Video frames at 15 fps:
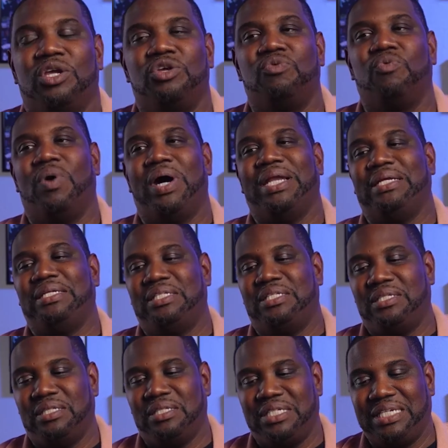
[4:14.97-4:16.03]
you want
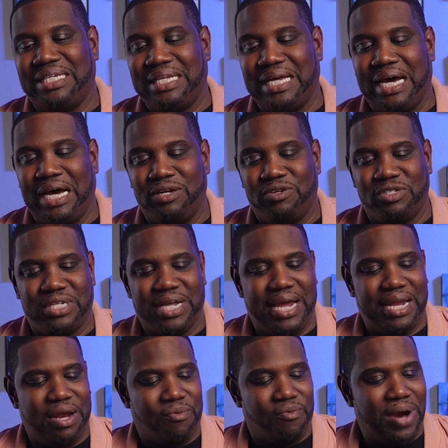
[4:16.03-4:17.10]
to
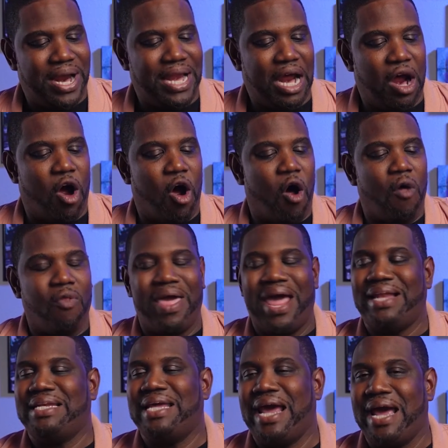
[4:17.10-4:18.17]
understand and write all
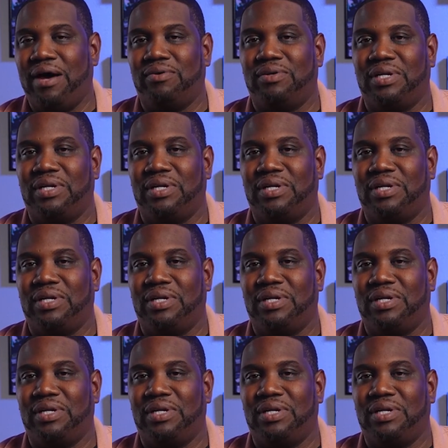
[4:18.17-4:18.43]
that down